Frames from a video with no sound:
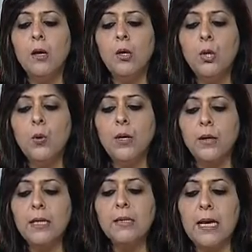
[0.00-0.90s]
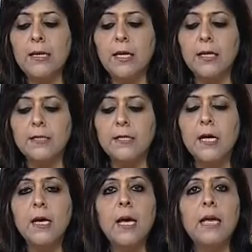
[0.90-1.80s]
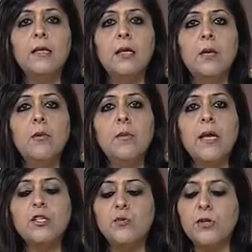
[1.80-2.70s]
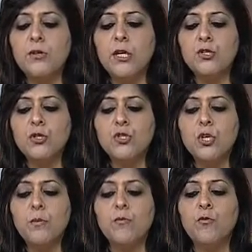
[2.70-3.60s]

lower in that case and the labor management relationship